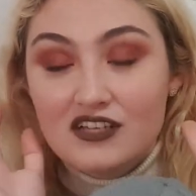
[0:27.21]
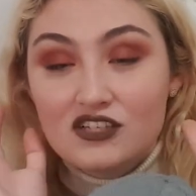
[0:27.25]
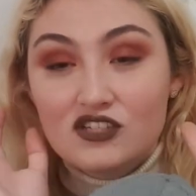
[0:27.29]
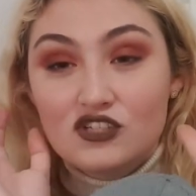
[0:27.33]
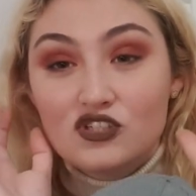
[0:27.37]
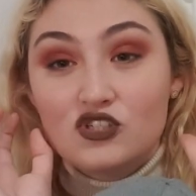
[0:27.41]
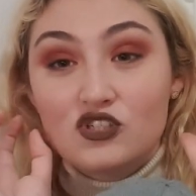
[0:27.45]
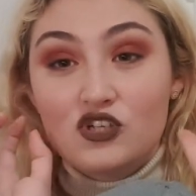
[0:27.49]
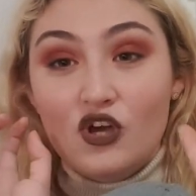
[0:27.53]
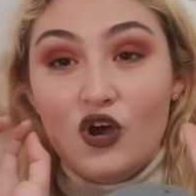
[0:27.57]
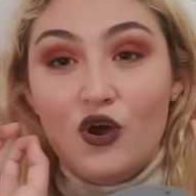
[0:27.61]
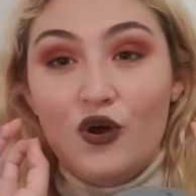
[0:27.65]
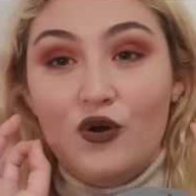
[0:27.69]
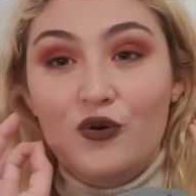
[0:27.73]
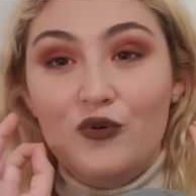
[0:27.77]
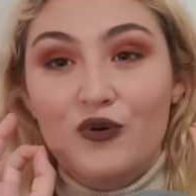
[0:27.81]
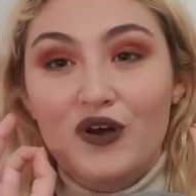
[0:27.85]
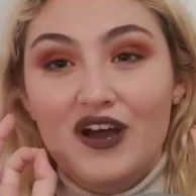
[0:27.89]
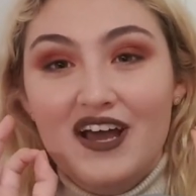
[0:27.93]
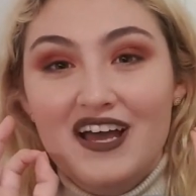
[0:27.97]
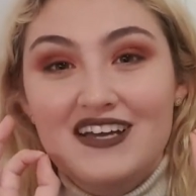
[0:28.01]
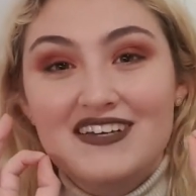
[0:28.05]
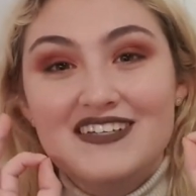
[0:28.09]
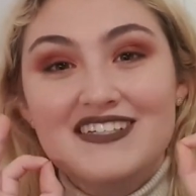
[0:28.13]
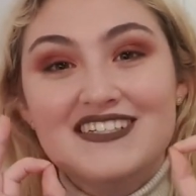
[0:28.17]
So
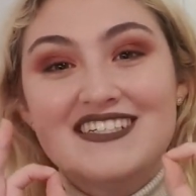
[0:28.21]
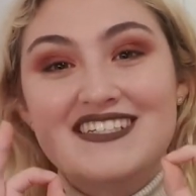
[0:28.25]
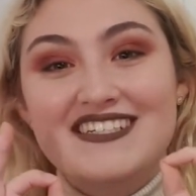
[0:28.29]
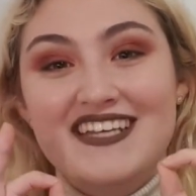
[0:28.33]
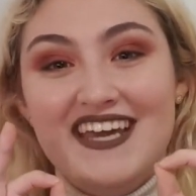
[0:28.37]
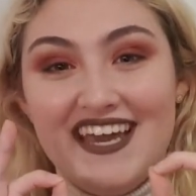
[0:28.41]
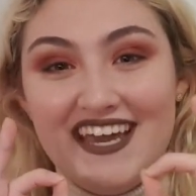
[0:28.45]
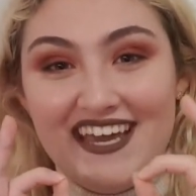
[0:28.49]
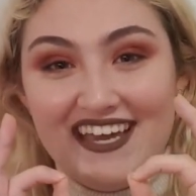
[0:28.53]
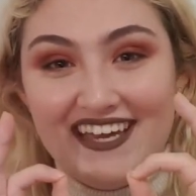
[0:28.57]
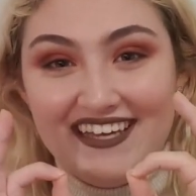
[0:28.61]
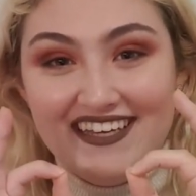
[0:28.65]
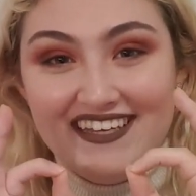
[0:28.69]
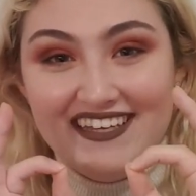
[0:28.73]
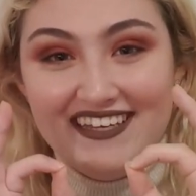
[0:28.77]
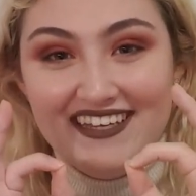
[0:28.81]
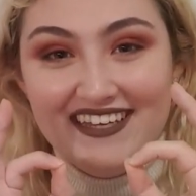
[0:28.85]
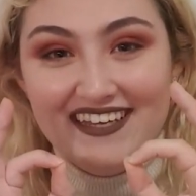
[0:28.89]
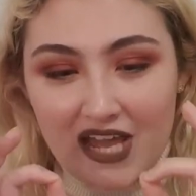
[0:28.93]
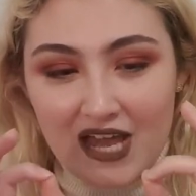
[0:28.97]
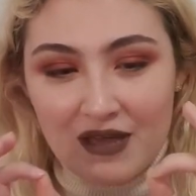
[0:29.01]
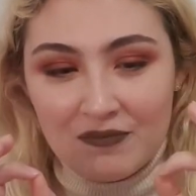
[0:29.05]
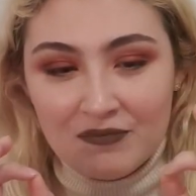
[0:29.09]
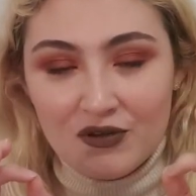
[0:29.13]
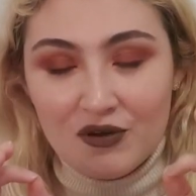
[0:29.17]
today
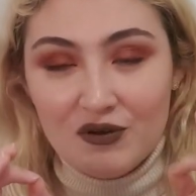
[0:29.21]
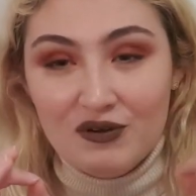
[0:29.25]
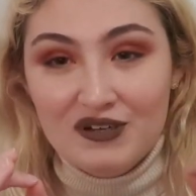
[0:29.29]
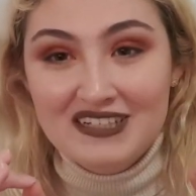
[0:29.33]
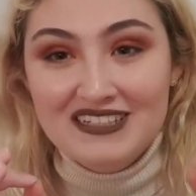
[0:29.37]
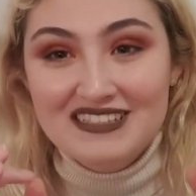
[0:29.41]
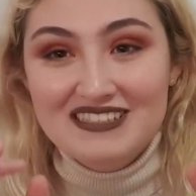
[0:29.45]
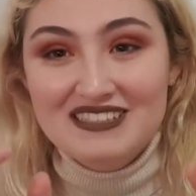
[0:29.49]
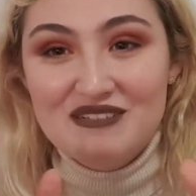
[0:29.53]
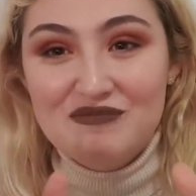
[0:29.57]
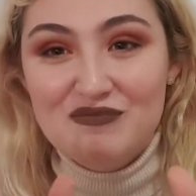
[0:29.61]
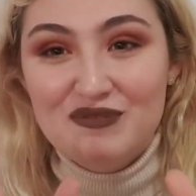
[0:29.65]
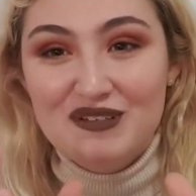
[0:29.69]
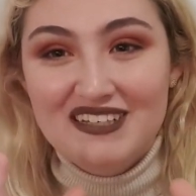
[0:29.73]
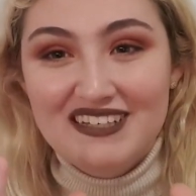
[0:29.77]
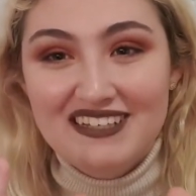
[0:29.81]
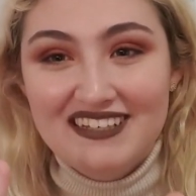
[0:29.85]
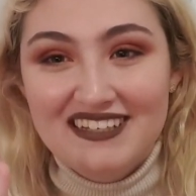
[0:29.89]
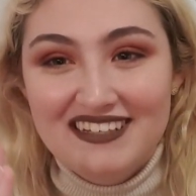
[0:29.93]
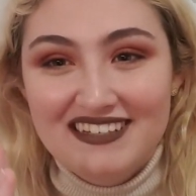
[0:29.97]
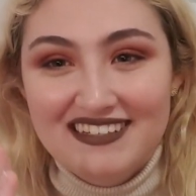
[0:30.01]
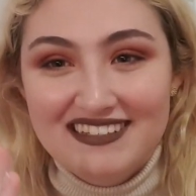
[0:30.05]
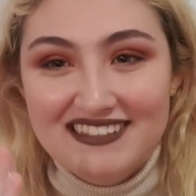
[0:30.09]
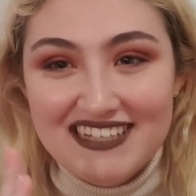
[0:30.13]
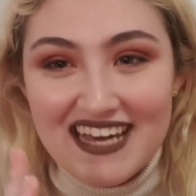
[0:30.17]
I'm going to
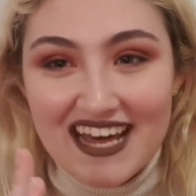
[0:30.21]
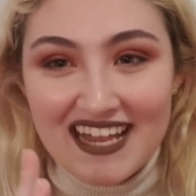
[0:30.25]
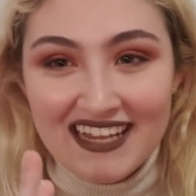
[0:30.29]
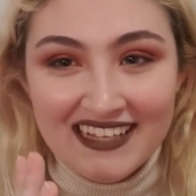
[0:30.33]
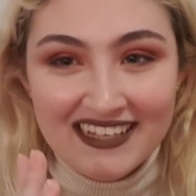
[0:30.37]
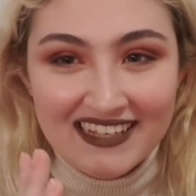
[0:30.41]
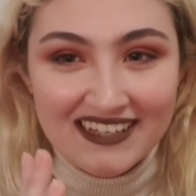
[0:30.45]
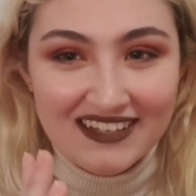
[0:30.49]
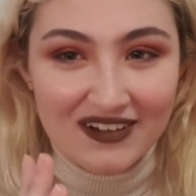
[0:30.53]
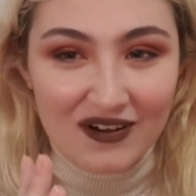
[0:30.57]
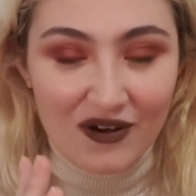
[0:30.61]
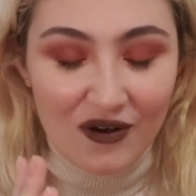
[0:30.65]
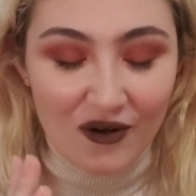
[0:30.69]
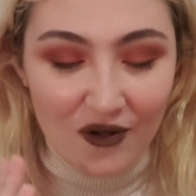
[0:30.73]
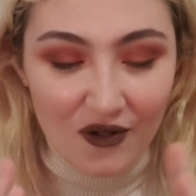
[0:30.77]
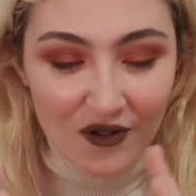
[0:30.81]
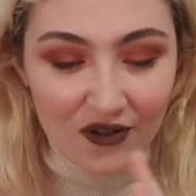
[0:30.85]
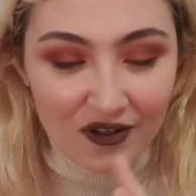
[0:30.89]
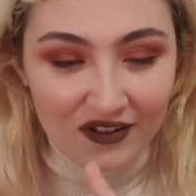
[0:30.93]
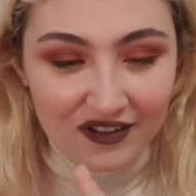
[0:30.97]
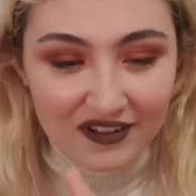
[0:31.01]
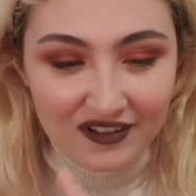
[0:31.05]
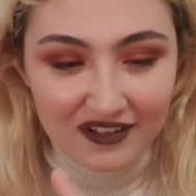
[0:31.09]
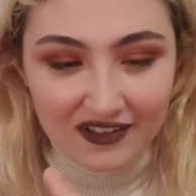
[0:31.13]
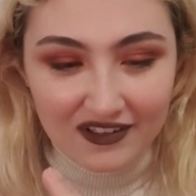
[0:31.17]
be telling
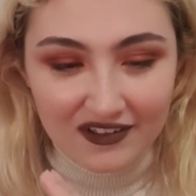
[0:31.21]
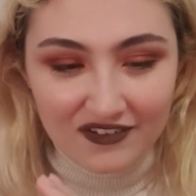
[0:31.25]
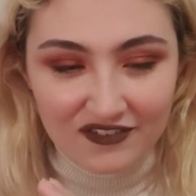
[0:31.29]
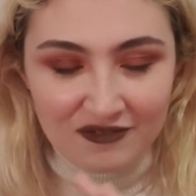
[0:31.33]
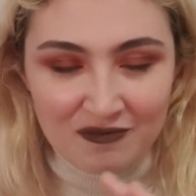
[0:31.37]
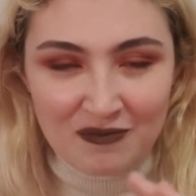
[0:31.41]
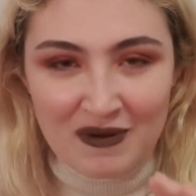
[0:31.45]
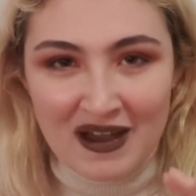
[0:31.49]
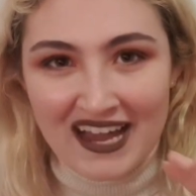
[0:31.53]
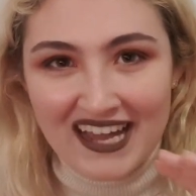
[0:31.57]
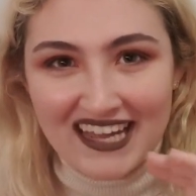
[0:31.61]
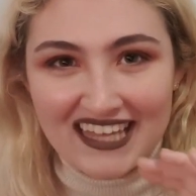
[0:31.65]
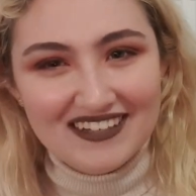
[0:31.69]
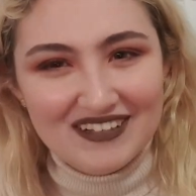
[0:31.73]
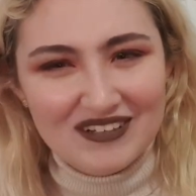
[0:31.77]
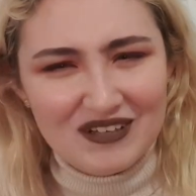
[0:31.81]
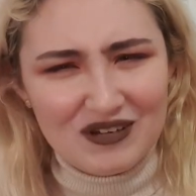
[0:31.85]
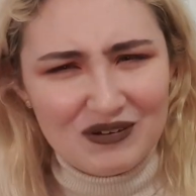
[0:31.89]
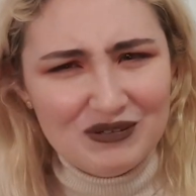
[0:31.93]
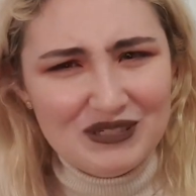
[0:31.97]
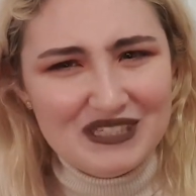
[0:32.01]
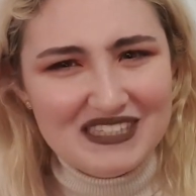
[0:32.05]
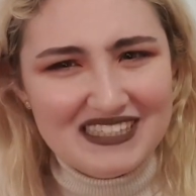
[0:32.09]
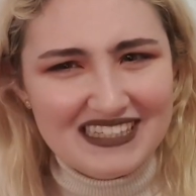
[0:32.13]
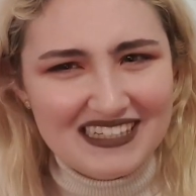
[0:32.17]
all of my
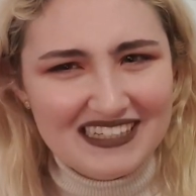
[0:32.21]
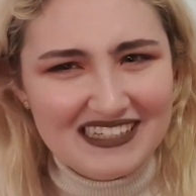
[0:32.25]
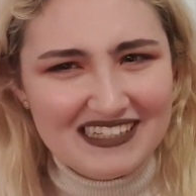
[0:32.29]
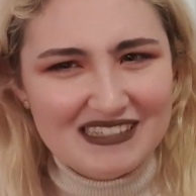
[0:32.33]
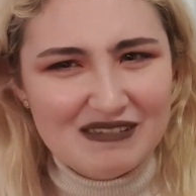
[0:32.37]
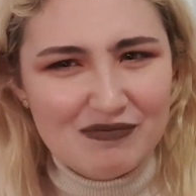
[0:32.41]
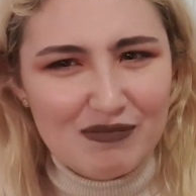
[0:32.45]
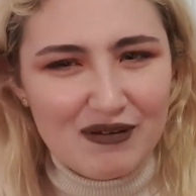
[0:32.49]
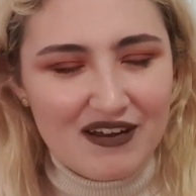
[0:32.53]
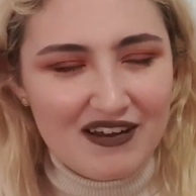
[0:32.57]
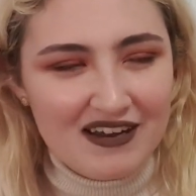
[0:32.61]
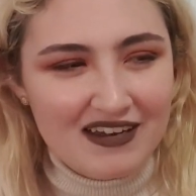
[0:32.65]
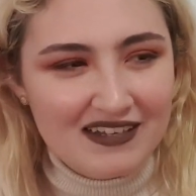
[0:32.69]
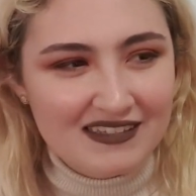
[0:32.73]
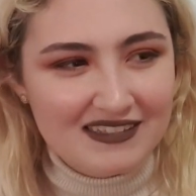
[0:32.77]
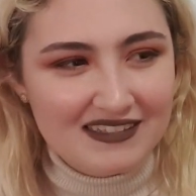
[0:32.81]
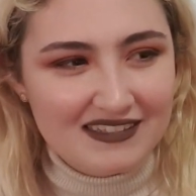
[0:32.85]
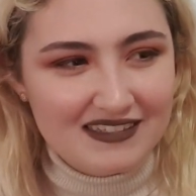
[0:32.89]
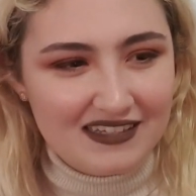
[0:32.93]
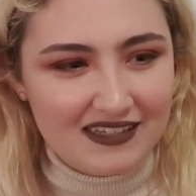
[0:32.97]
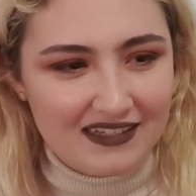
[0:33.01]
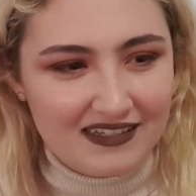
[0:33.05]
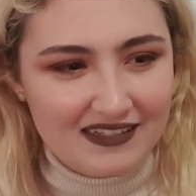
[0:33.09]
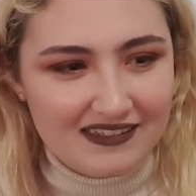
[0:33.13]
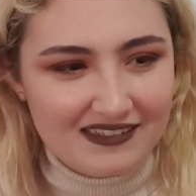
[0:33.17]
ghostly
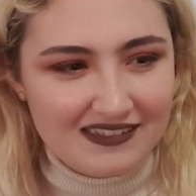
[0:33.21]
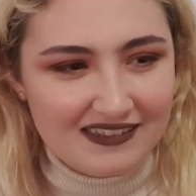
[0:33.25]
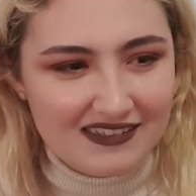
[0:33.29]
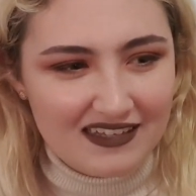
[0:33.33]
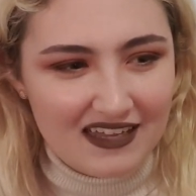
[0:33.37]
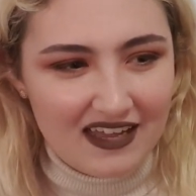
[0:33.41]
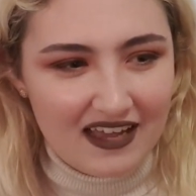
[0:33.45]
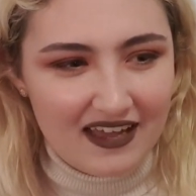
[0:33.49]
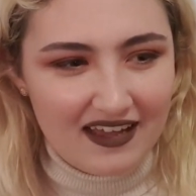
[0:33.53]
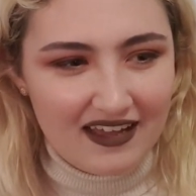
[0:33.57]
experiences.